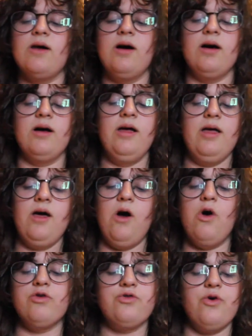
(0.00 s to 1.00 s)
the
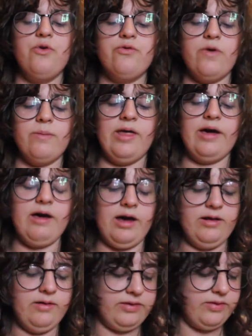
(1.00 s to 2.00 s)
also from like
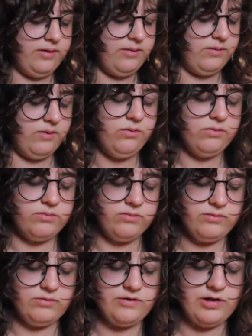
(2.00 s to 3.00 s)
kind of like the oh
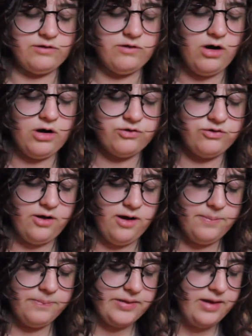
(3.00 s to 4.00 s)
TikTok
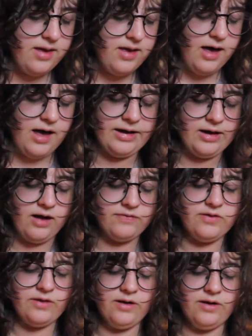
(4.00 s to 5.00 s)
shop. I
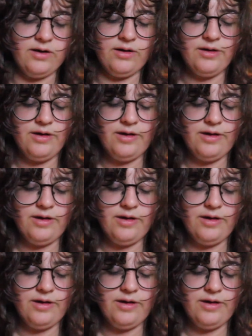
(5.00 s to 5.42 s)
got the